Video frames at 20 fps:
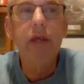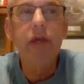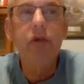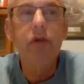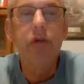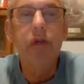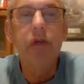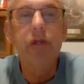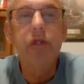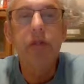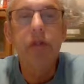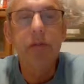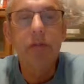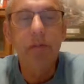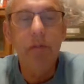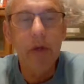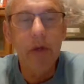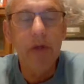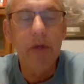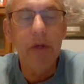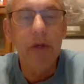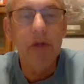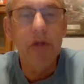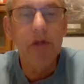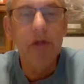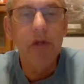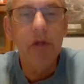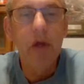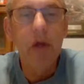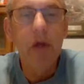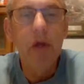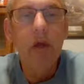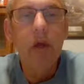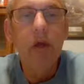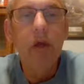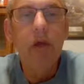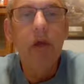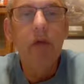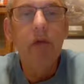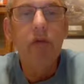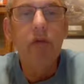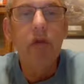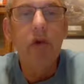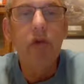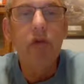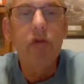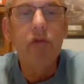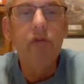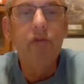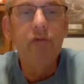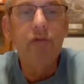he could experience those